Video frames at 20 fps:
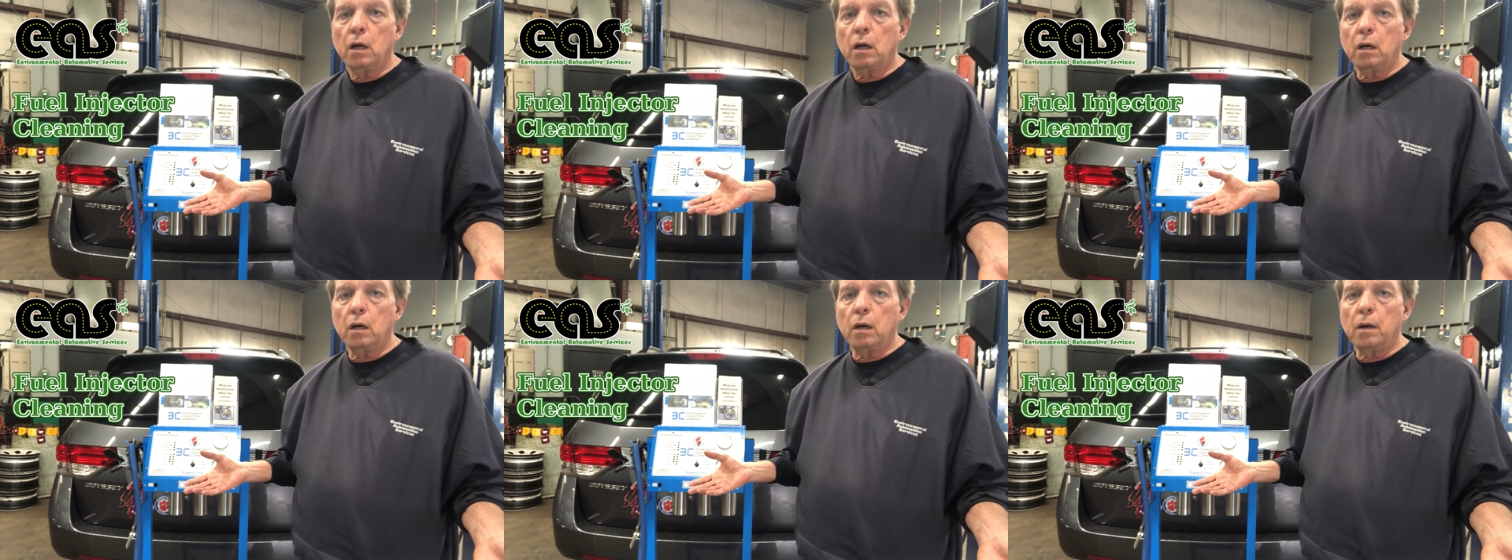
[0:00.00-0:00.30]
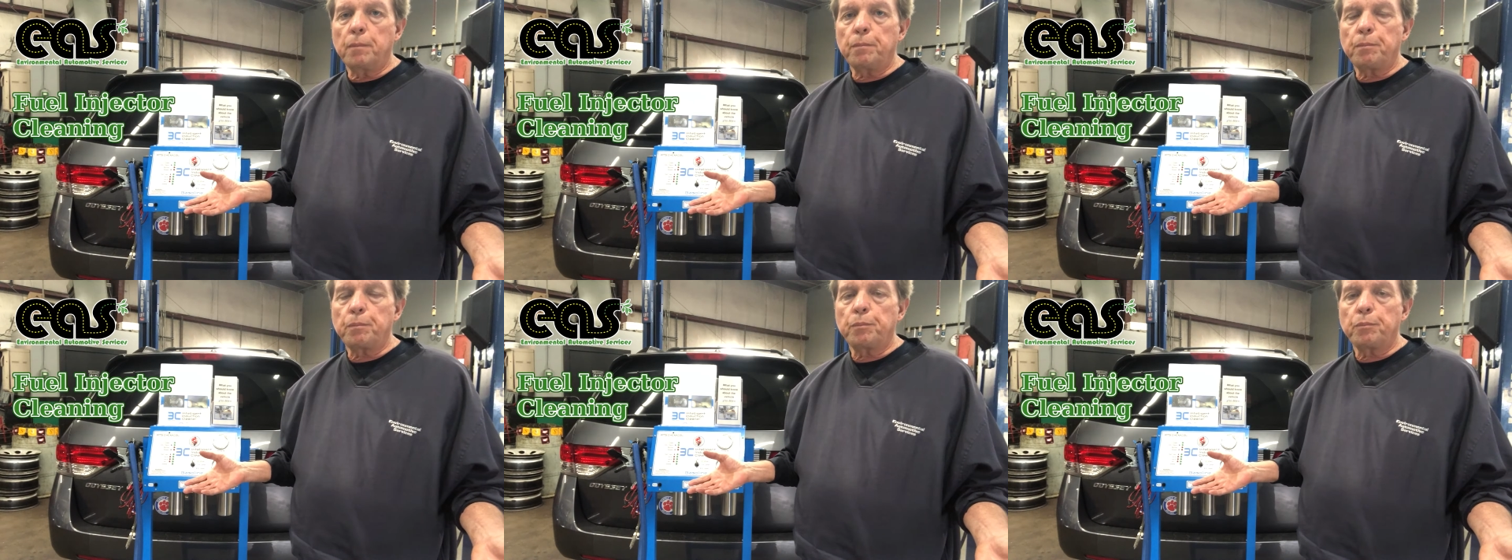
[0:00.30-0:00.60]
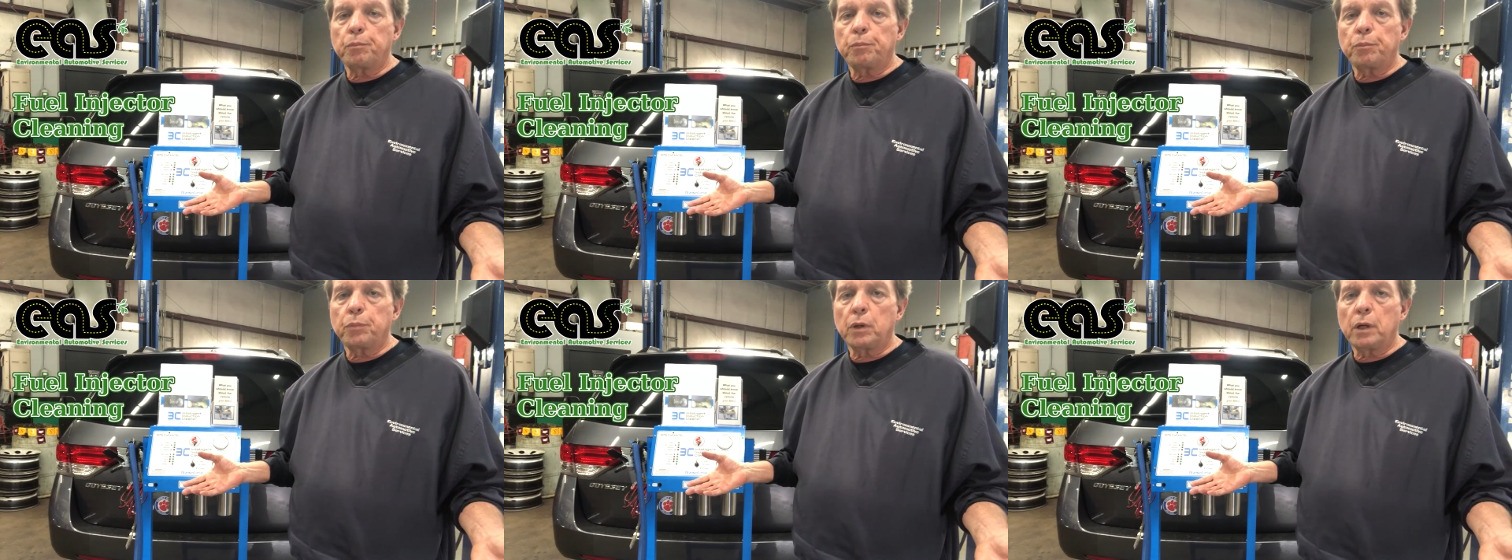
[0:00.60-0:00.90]
But
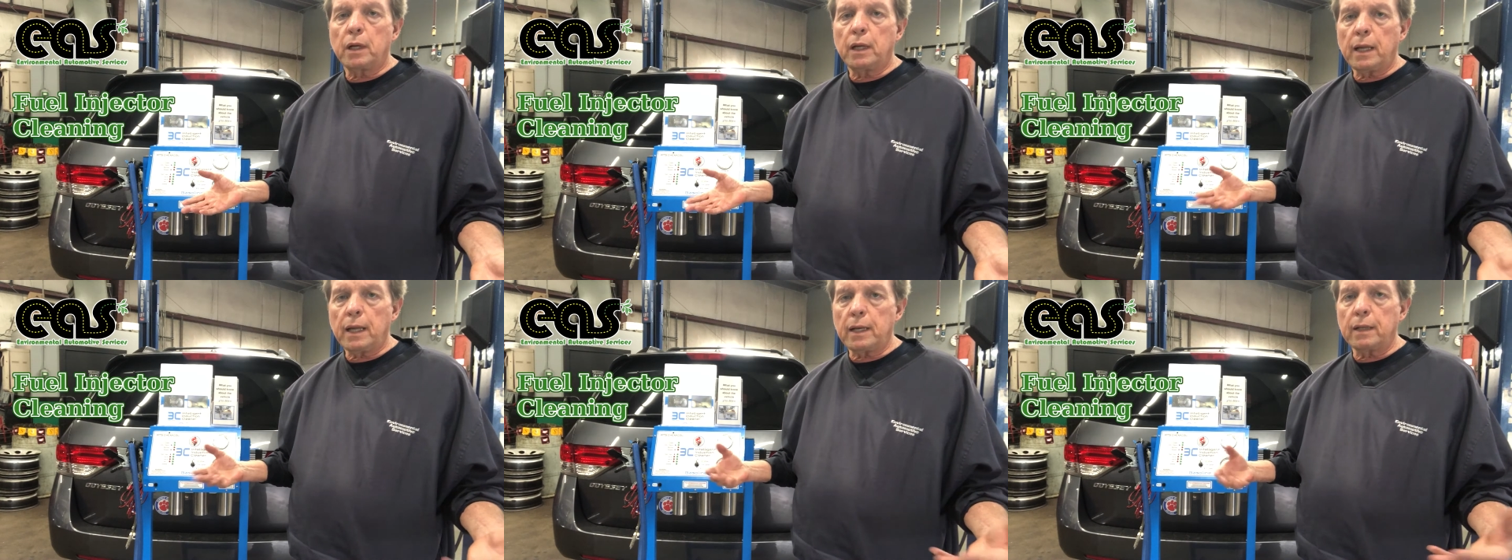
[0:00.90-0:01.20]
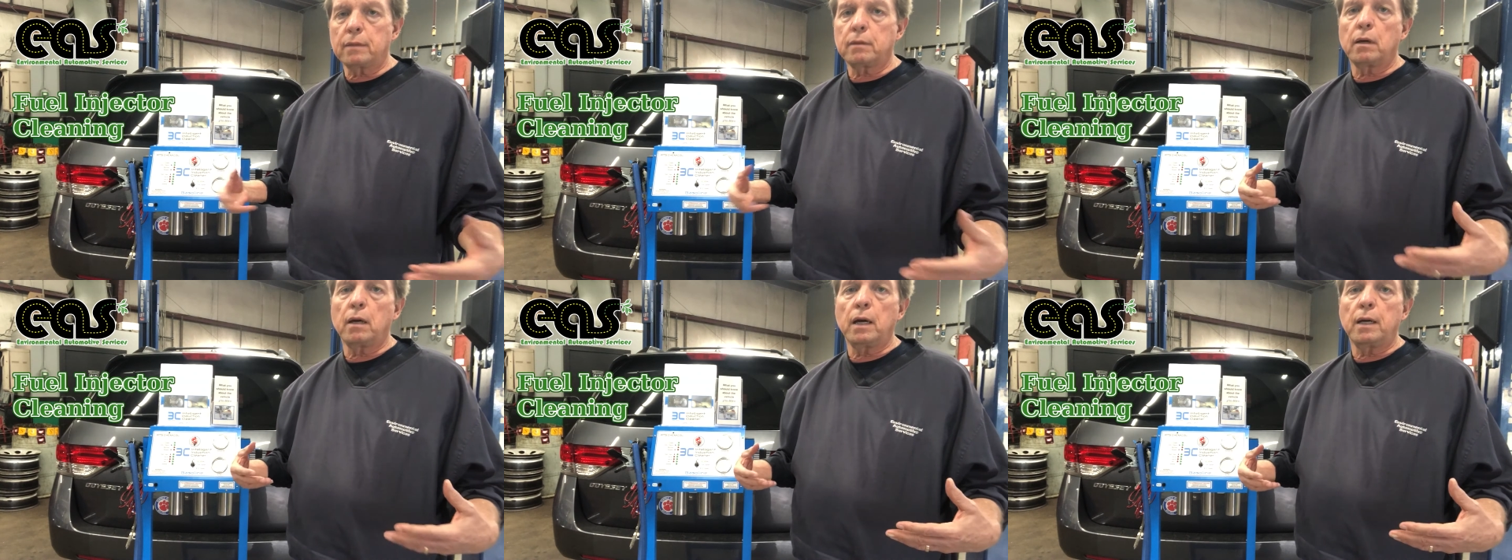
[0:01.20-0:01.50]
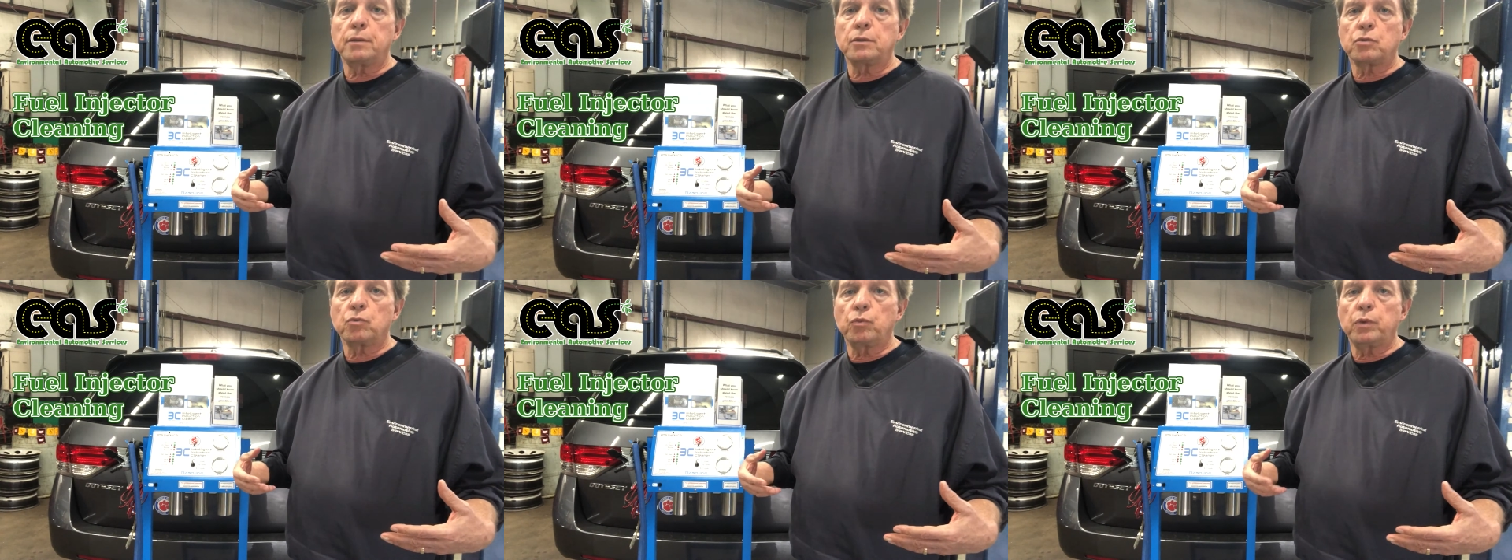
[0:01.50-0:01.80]
a lot of
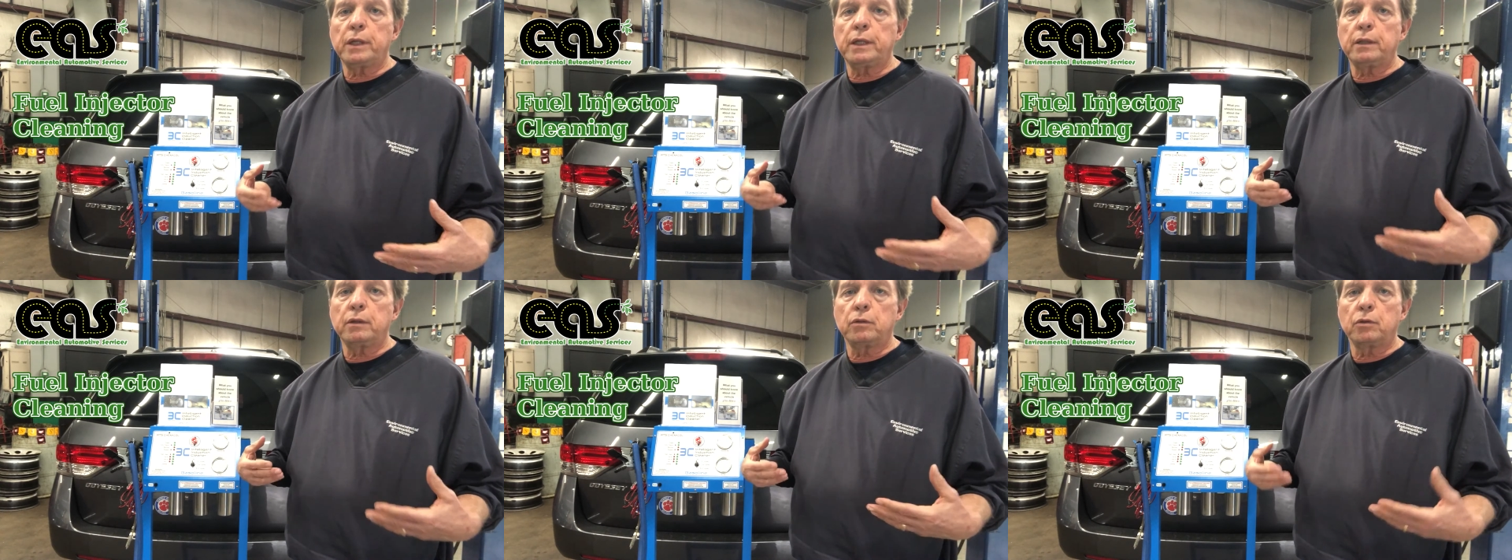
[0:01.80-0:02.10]
times we